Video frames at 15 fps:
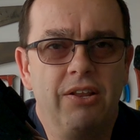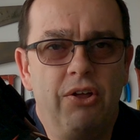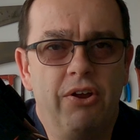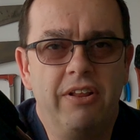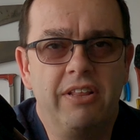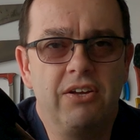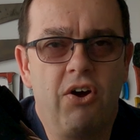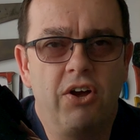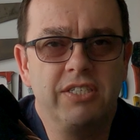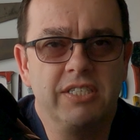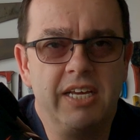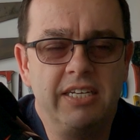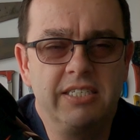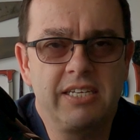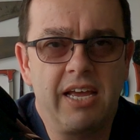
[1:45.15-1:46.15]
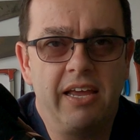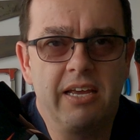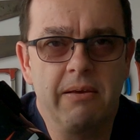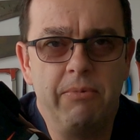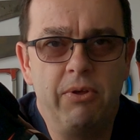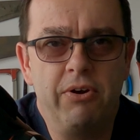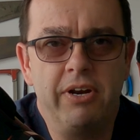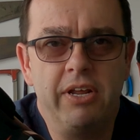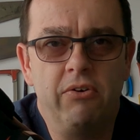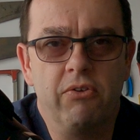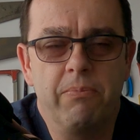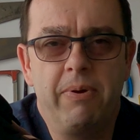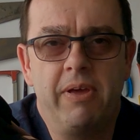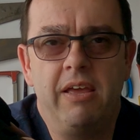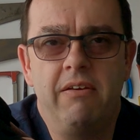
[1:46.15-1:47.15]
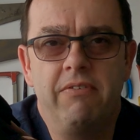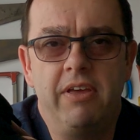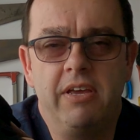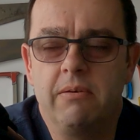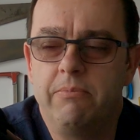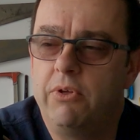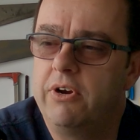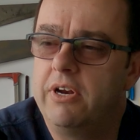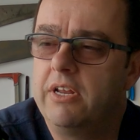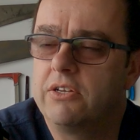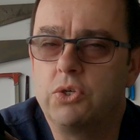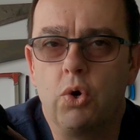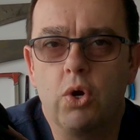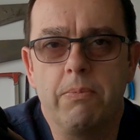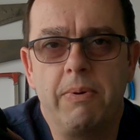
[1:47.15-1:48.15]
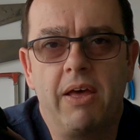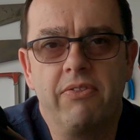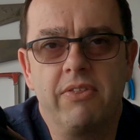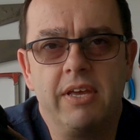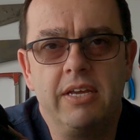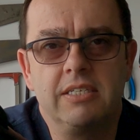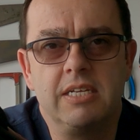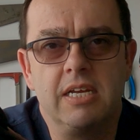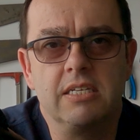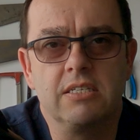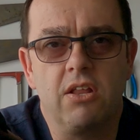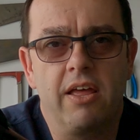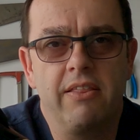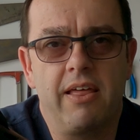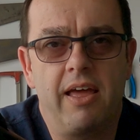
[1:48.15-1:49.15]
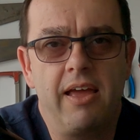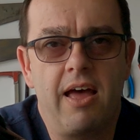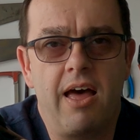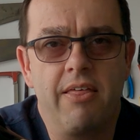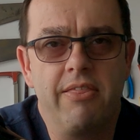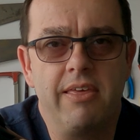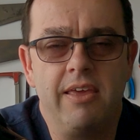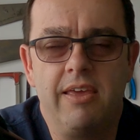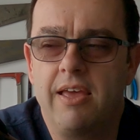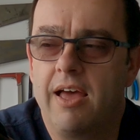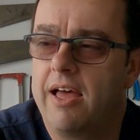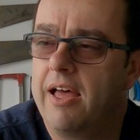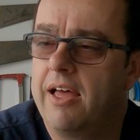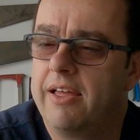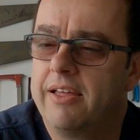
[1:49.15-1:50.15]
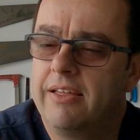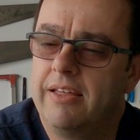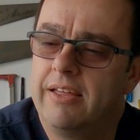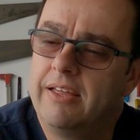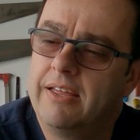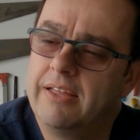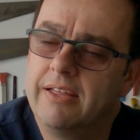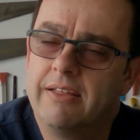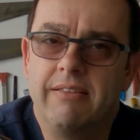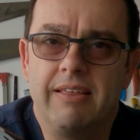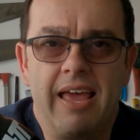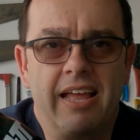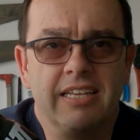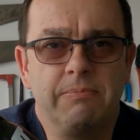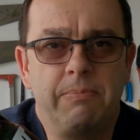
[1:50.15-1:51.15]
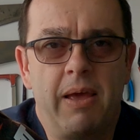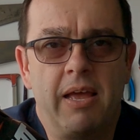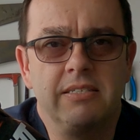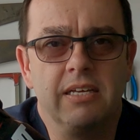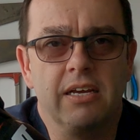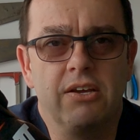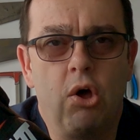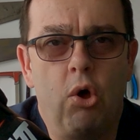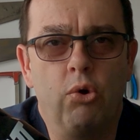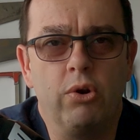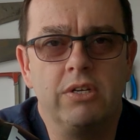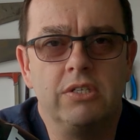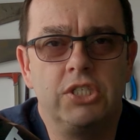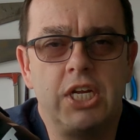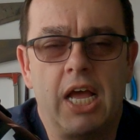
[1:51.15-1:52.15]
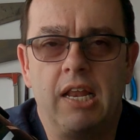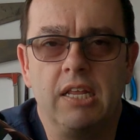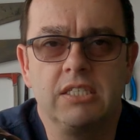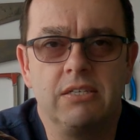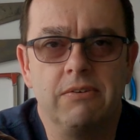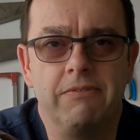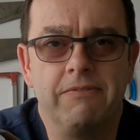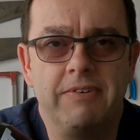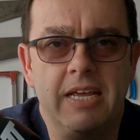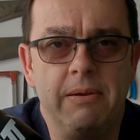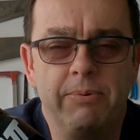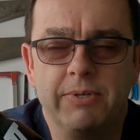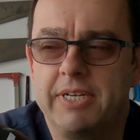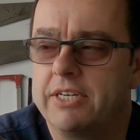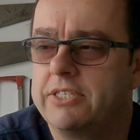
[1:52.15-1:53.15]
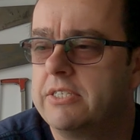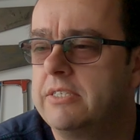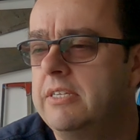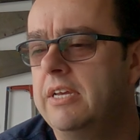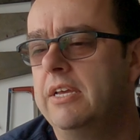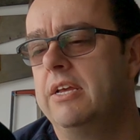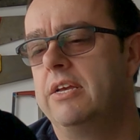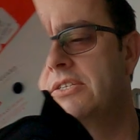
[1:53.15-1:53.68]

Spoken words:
A lot of the guys in the Eskate community or the PEV community talk about these things like they are the ants pants, the golden chalice of knee protection.